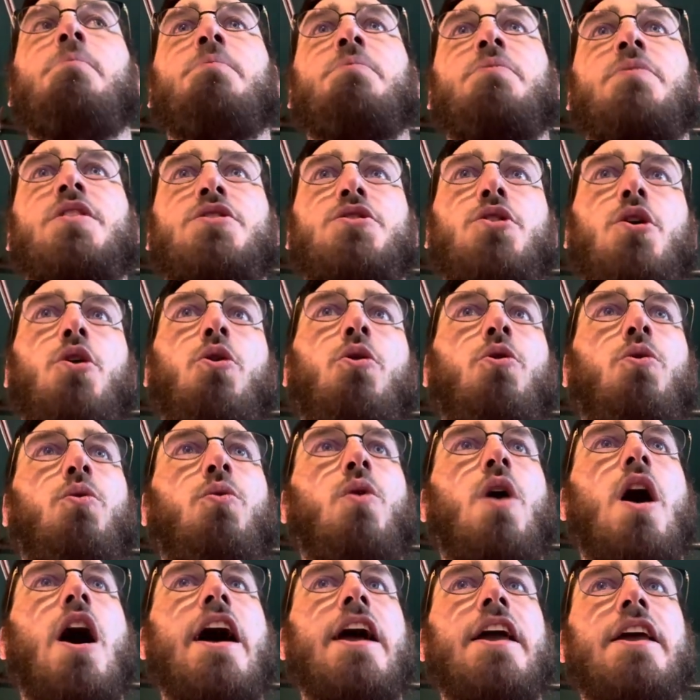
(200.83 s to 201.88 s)
So
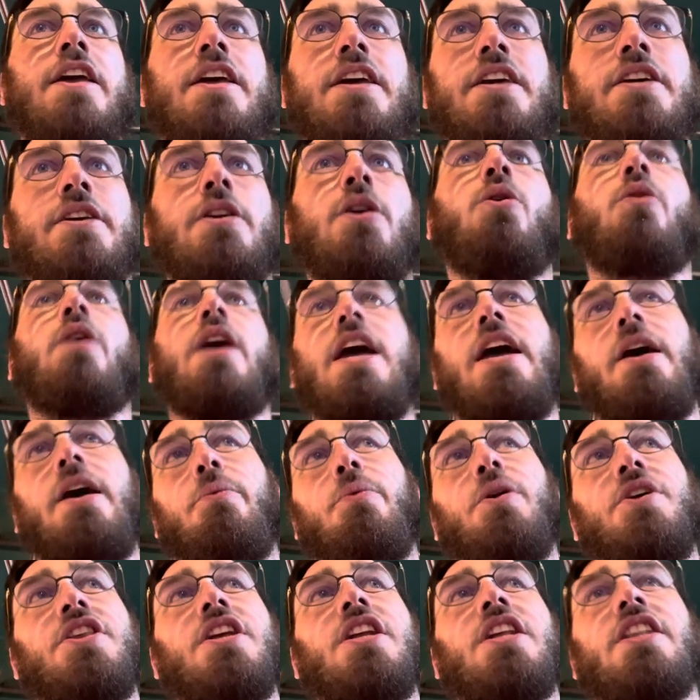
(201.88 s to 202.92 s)

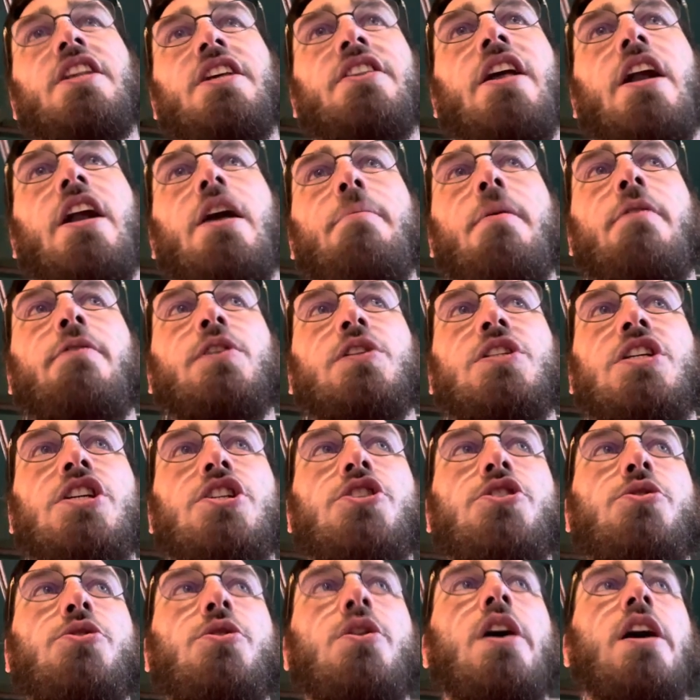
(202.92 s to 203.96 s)
with anything that I'm ever
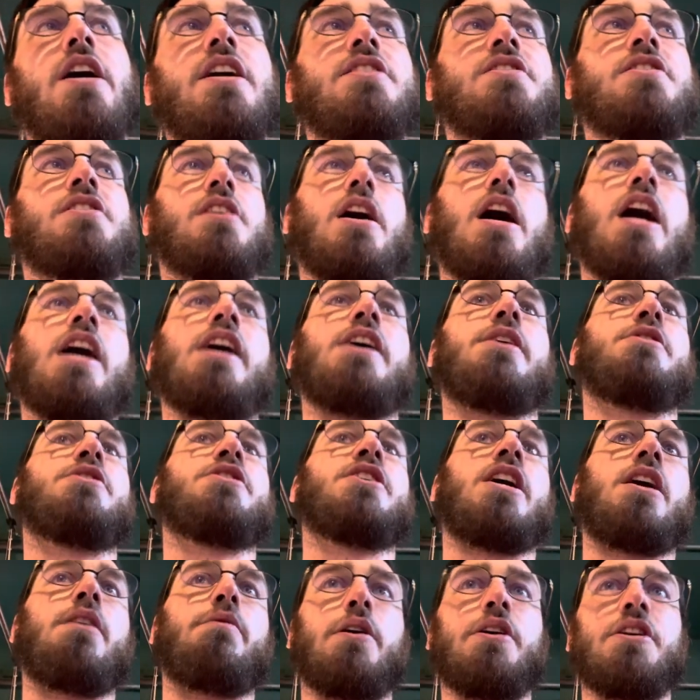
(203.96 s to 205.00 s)
teaching you guys, I
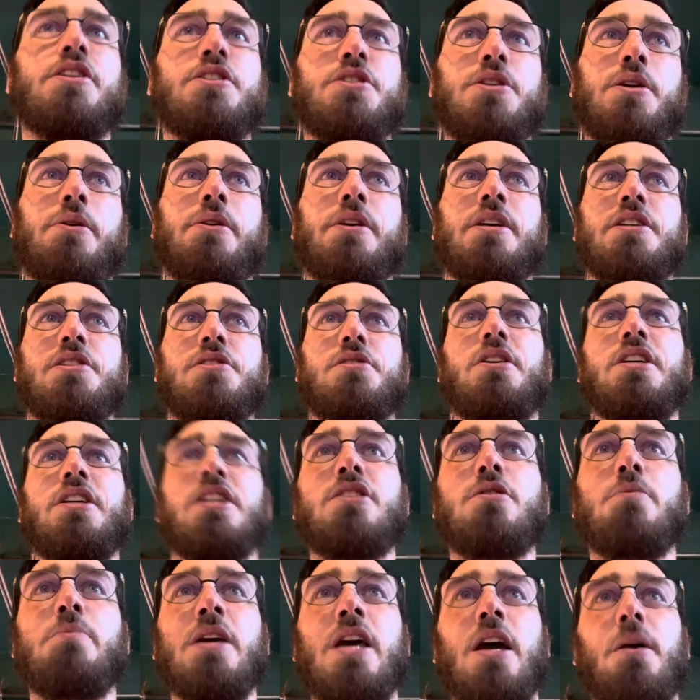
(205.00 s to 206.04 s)
take it very seriously to
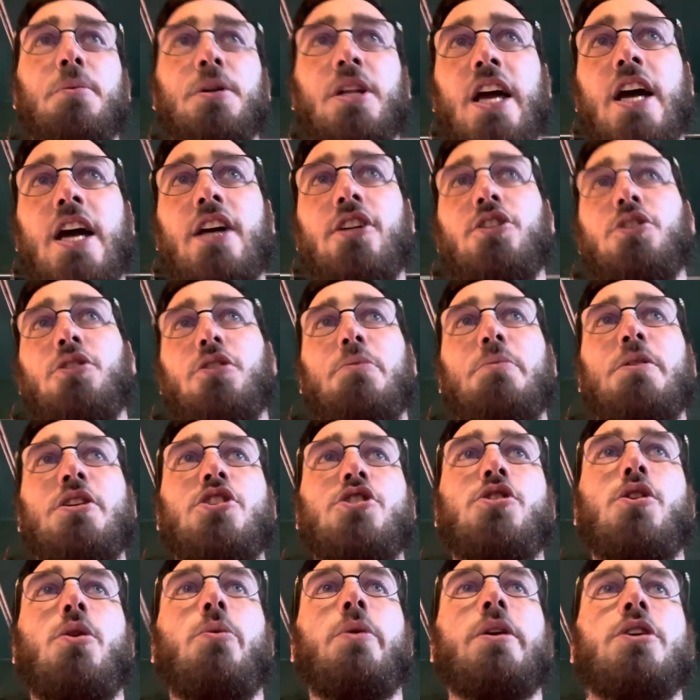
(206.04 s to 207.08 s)
be able to actually be
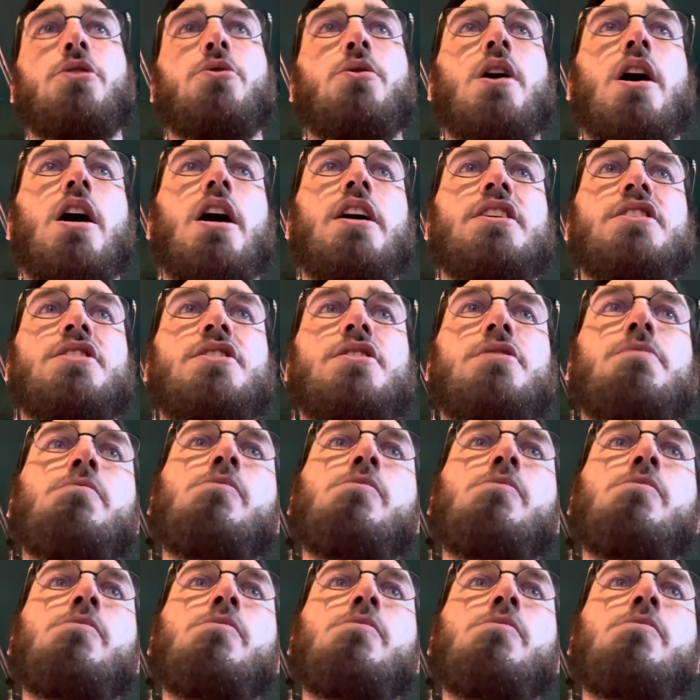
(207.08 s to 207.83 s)
showing you guys